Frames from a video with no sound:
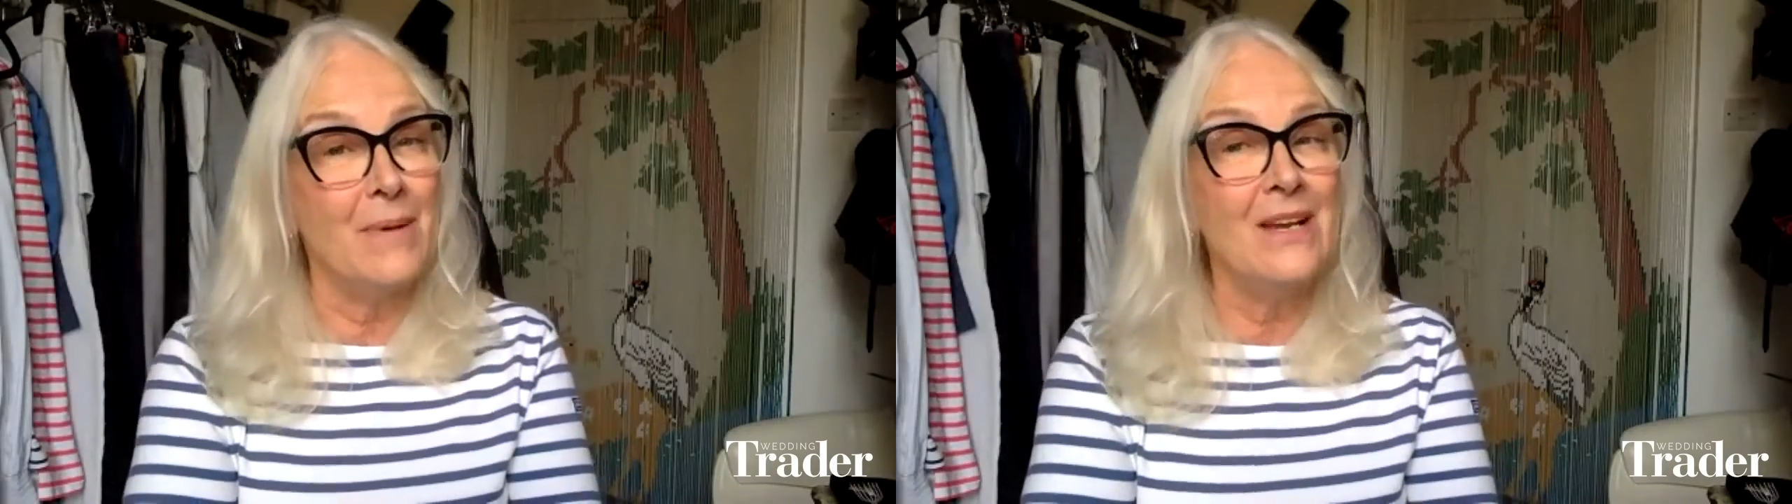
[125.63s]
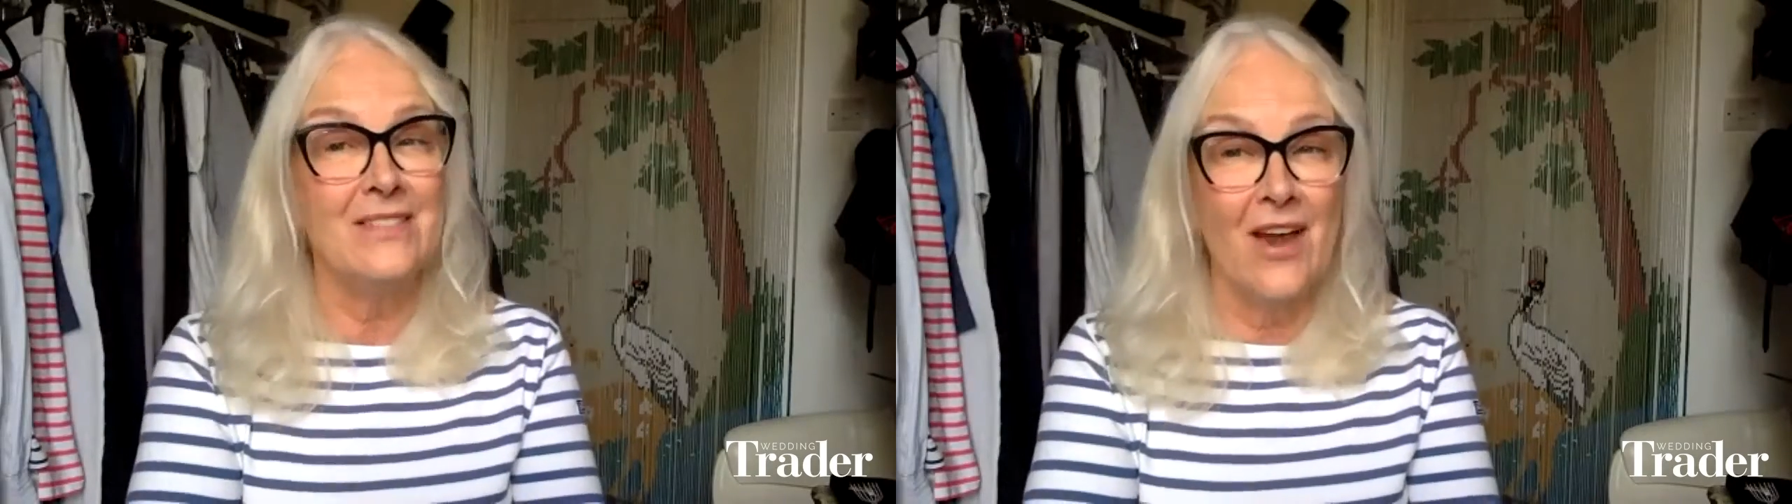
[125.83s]

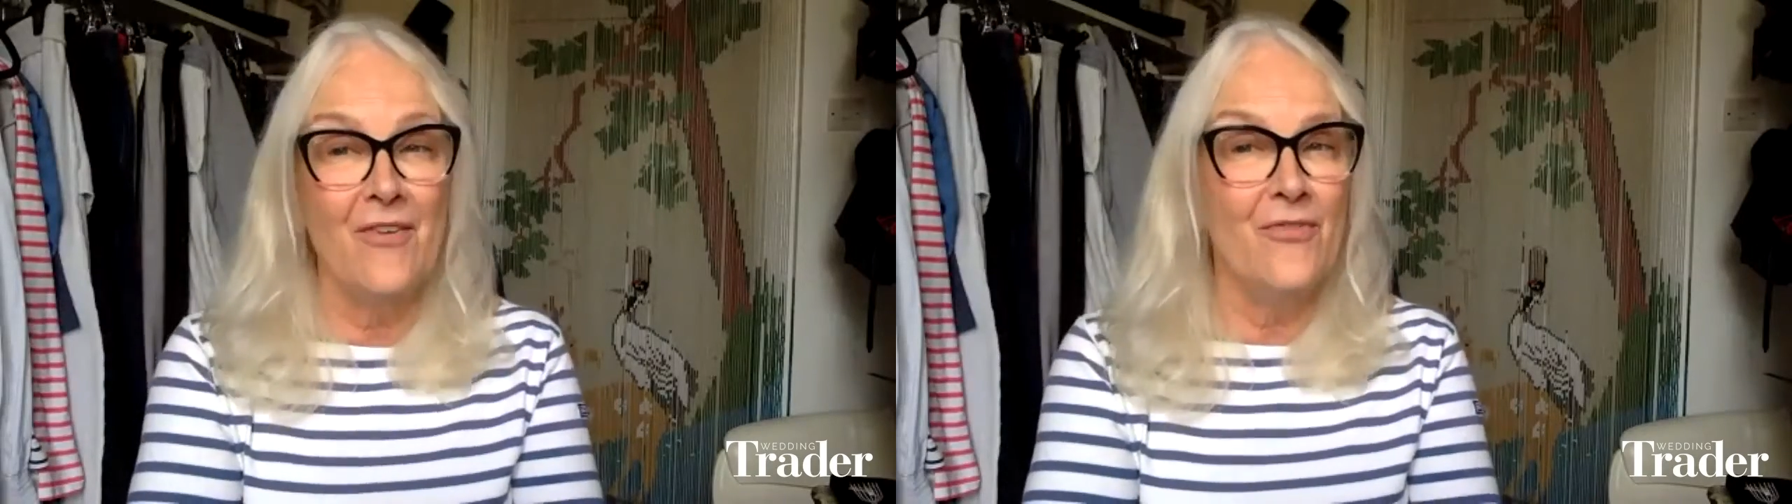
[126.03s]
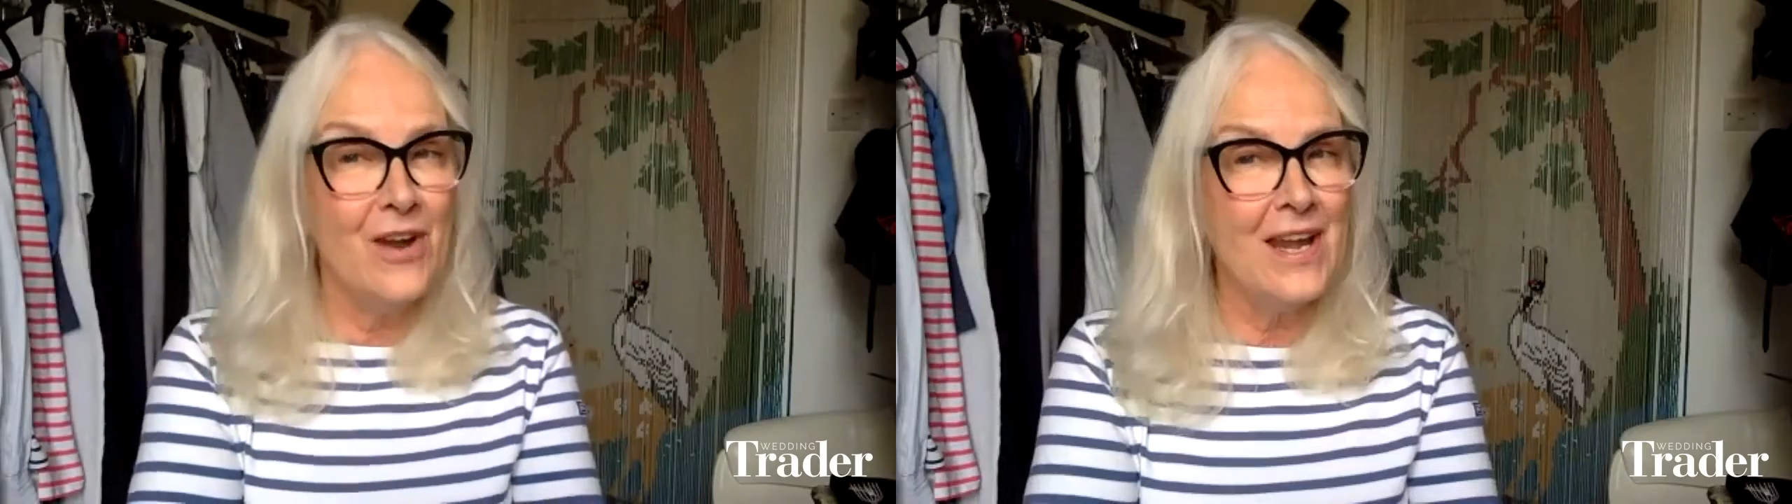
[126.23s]
because I
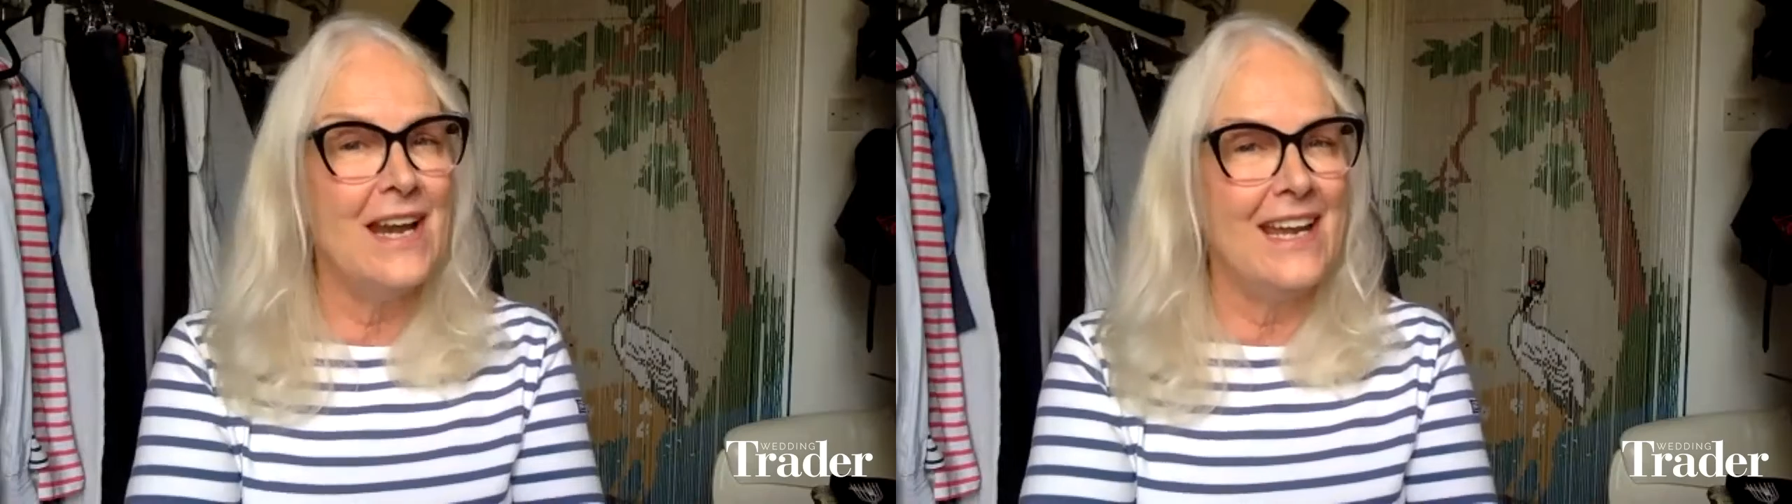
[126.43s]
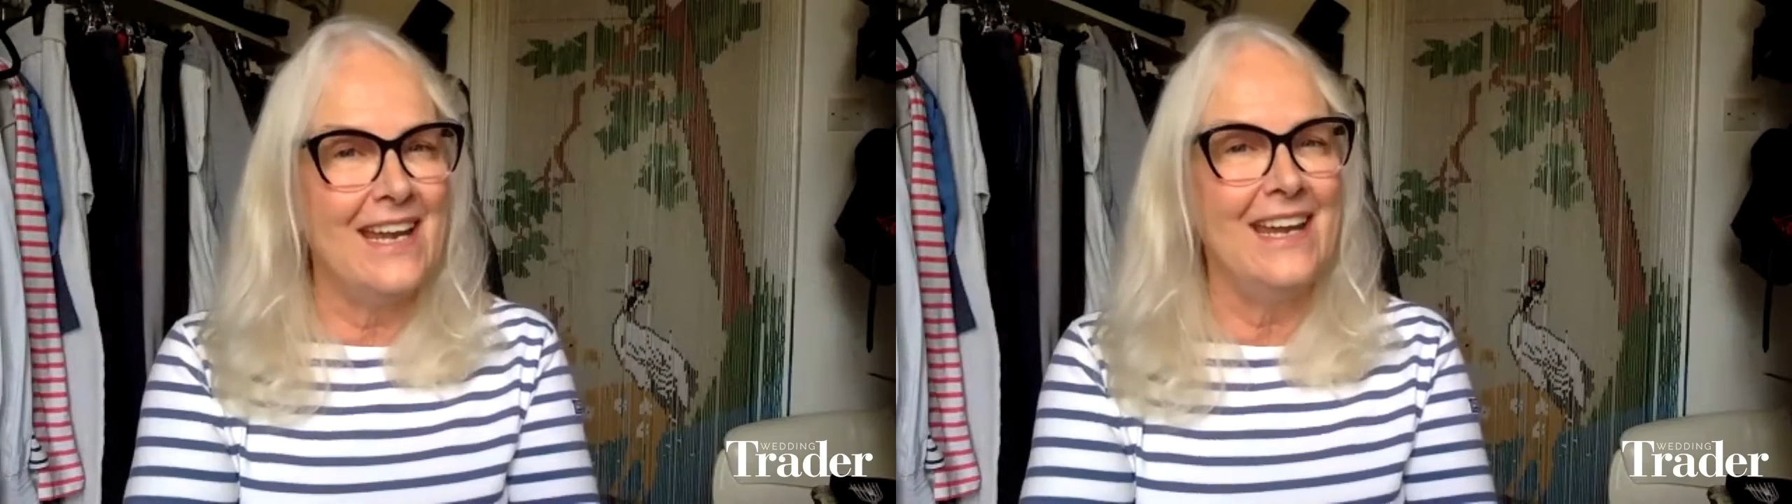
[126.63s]

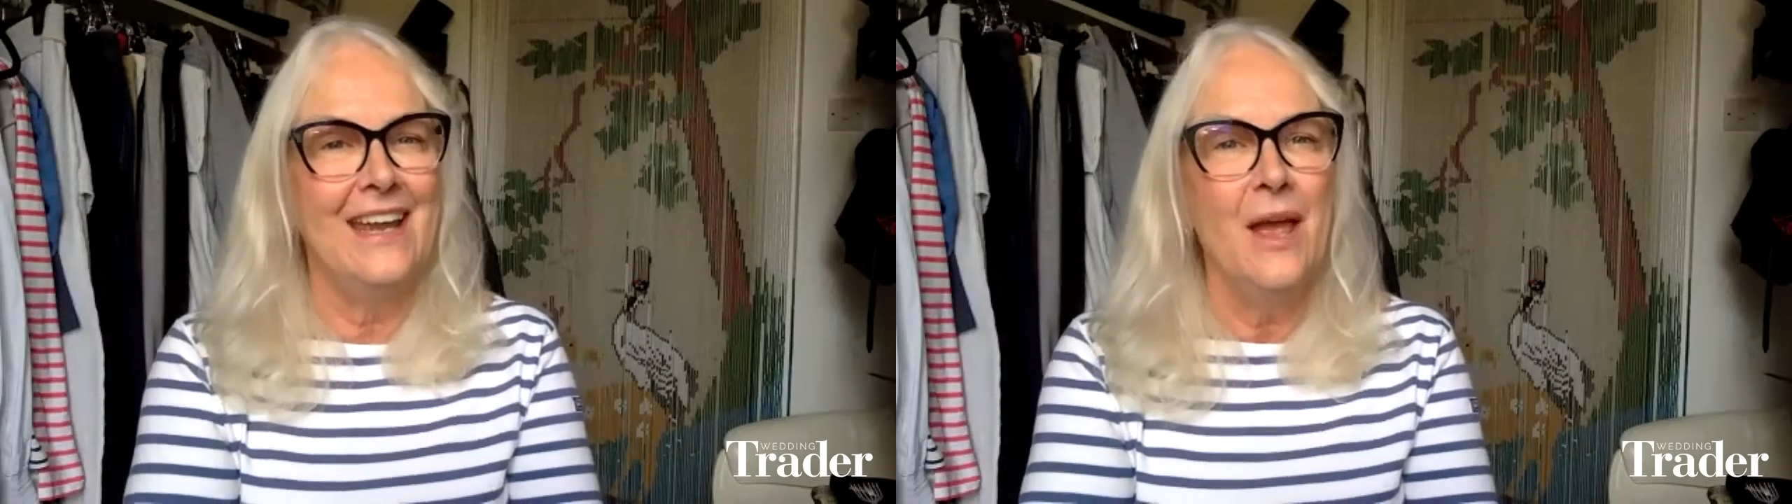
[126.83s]
really